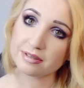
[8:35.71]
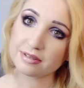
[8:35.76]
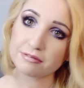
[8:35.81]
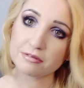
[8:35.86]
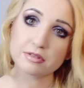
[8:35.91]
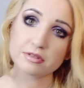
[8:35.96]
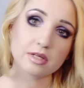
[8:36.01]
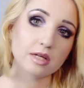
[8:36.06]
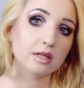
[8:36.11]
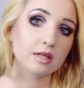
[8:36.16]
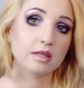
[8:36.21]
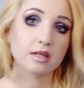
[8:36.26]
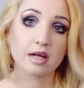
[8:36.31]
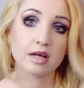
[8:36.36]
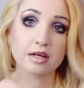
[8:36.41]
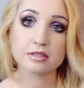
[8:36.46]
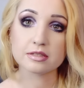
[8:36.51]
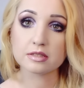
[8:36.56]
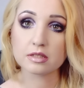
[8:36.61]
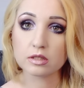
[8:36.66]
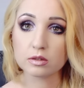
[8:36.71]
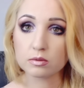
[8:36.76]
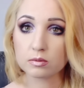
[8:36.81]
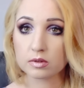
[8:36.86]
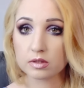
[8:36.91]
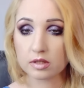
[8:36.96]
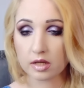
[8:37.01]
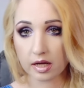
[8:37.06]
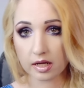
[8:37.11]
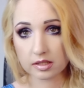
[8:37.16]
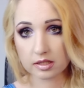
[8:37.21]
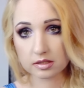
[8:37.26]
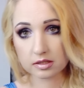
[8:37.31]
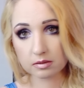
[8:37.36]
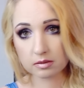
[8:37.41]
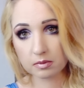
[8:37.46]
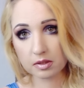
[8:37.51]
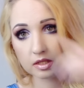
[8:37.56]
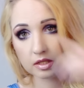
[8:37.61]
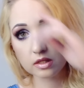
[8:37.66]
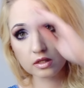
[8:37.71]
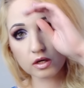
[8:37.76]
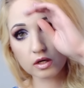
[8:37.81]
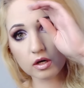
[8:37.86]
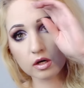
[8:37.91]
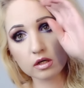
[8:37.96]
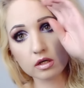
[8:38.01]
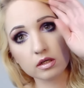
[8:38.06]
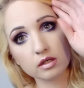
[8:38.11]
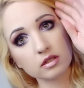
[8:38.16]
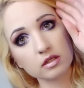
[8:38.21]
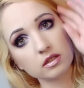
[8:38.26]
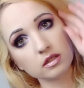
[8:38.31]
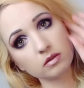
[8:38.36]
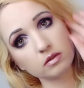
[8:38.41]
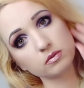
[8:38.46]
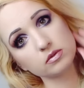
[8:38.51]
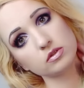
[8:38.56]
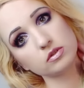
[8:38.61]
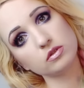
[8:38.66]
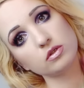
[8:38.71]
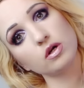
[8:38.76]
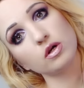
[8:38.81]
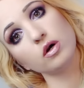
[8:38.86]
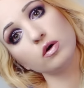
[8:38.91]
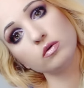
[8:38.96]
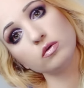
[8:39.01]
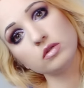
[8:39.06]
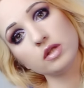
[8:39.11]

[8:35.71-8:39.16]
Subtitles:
If there's anything else that you want to ask me or anything you want to know,